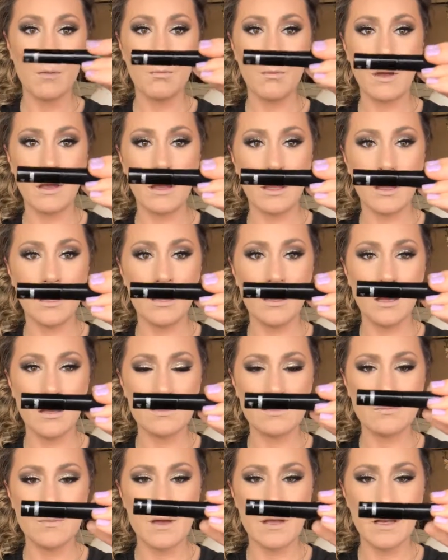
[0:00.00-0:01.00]
my IT
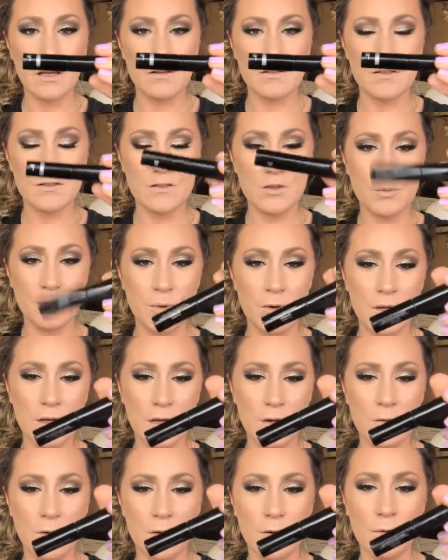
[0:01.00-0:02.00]
Cosmetics
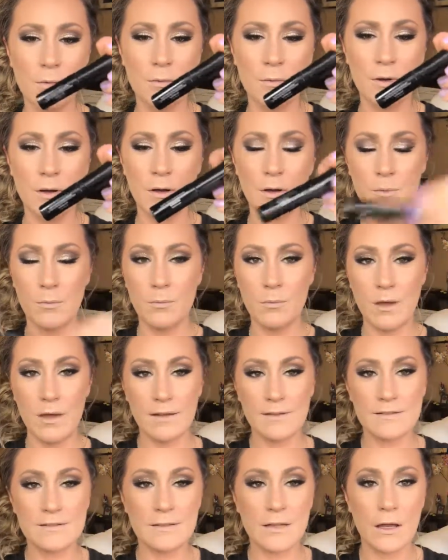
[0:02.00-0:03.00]
Superhero
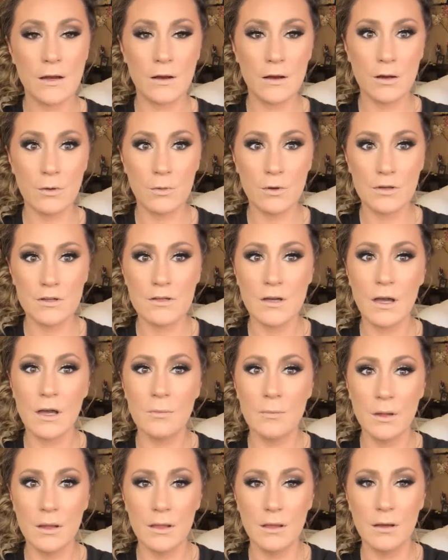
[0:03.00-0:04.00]
mascara, which
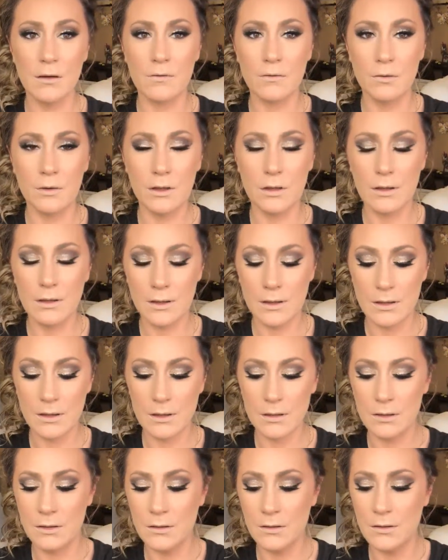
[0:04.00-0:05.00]
I'm in love with.
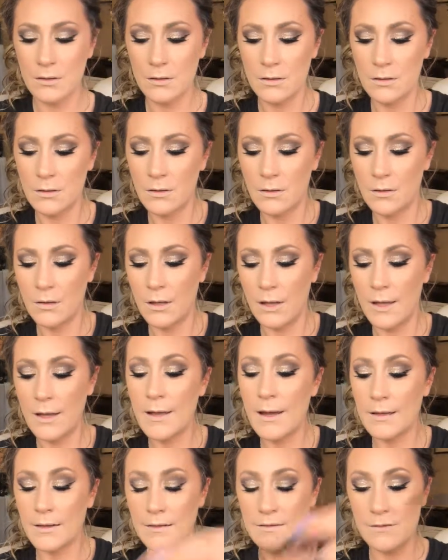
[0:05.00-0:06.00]
I
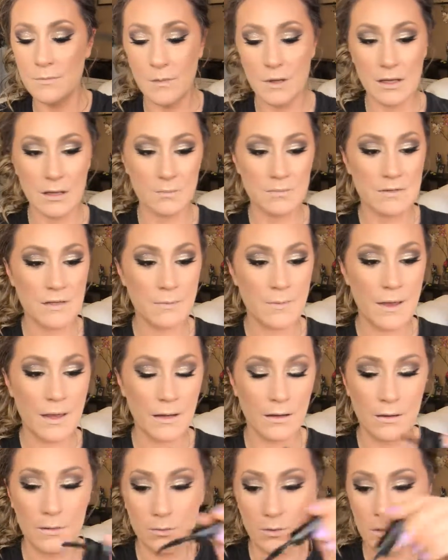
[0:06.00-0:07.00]
got this in my Ipsy
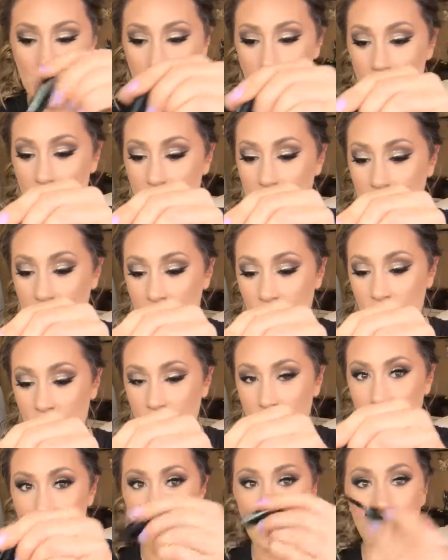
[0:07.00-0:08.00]
bag. I really want to get the
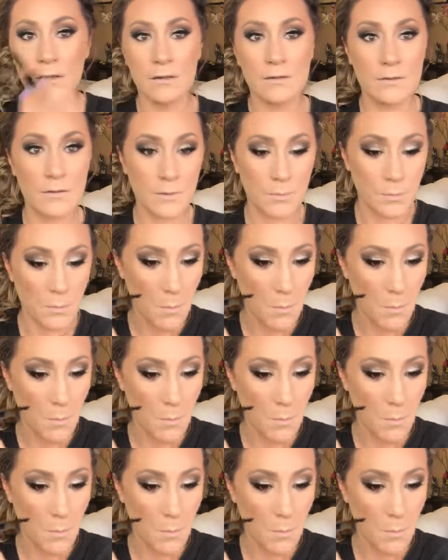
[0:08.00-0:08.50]
full size.